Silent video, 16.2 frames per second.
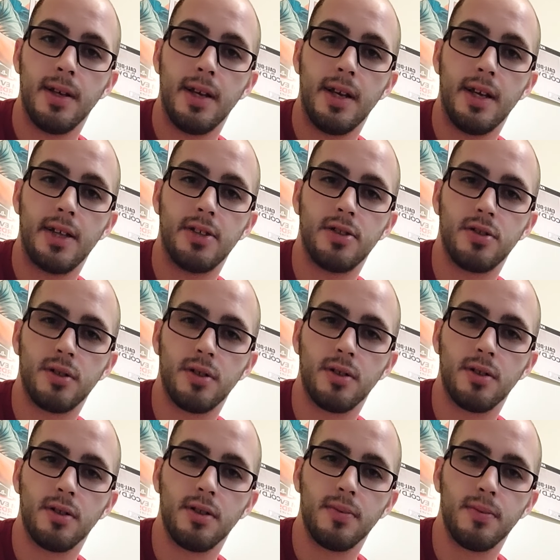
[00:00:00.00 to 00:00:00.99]
And
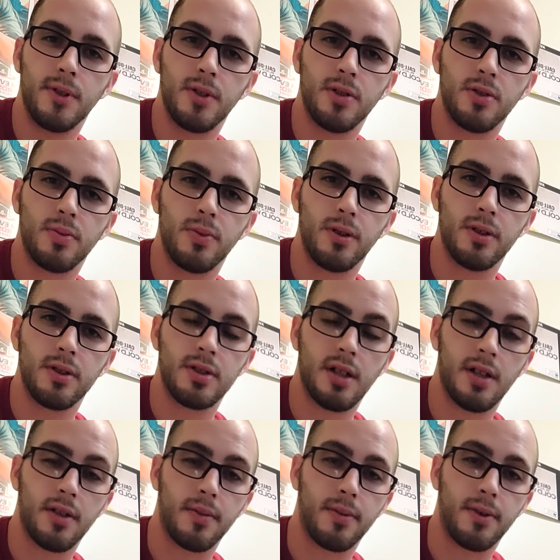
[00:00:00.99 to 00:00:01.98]
generally, most books
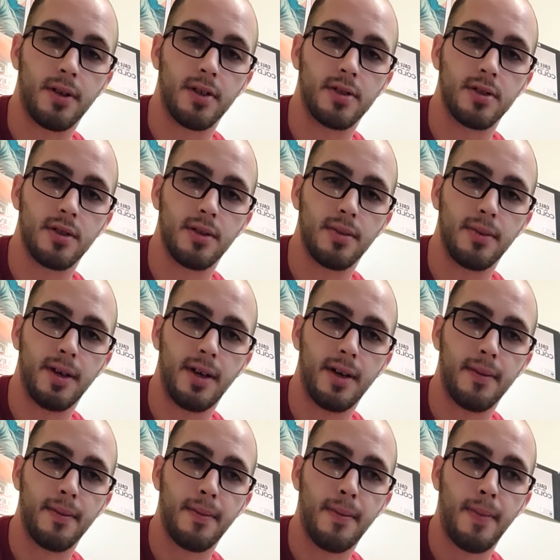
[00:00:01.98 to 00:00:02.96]
have the price on the back.
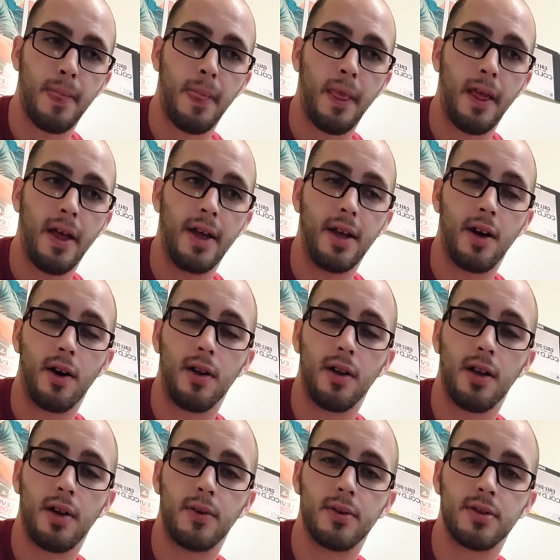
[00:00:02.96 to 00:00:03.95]
And all
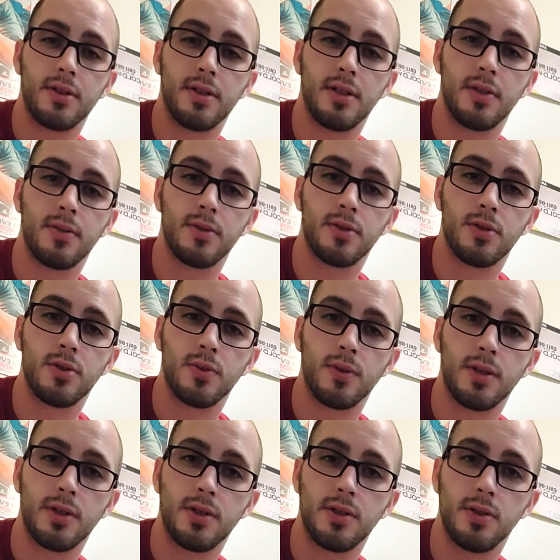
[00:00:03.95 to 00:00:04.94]
I was seeing was
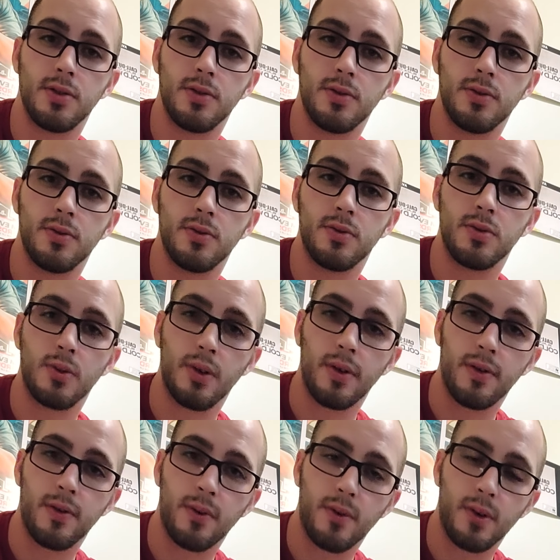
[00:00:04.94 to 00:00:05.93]
$22,
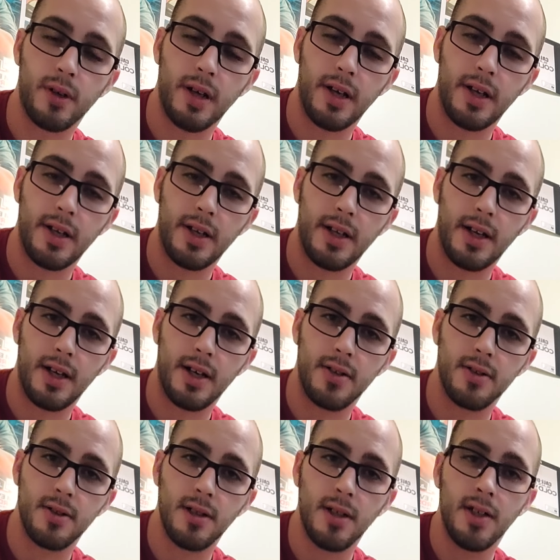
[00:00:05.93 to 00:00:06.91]
$24.99.
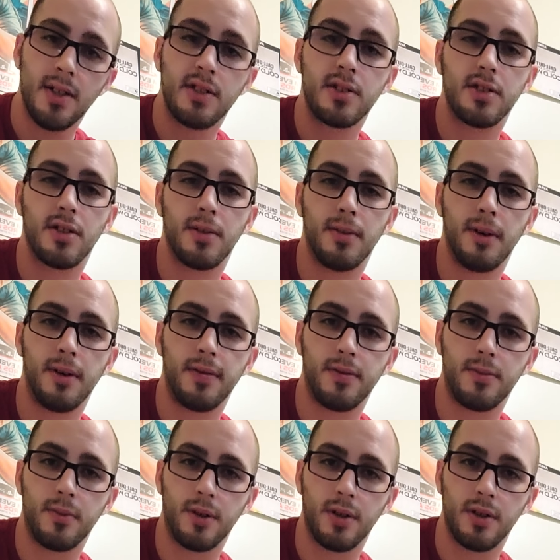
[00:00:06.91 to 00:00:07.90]
Some of
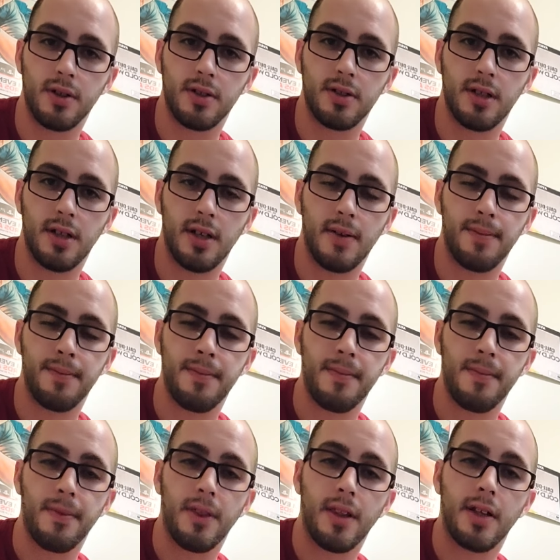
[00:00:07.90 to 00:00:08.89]
them were the same.
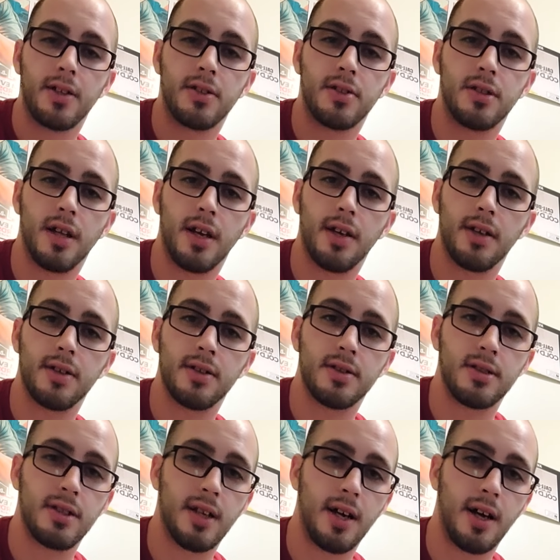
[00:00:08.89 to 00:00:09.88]
Check and
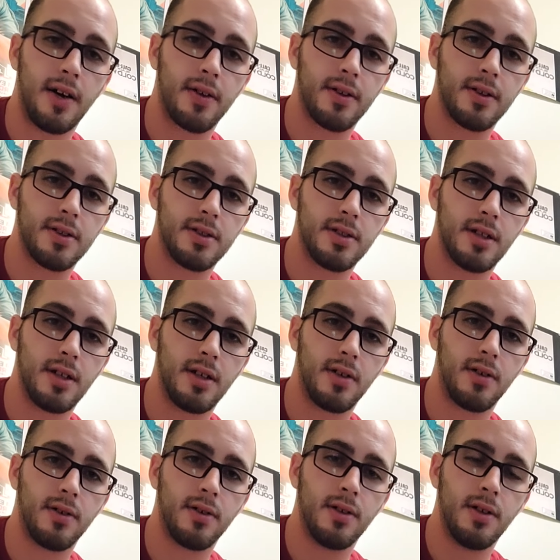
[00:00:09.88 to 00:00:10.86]
see how they sell.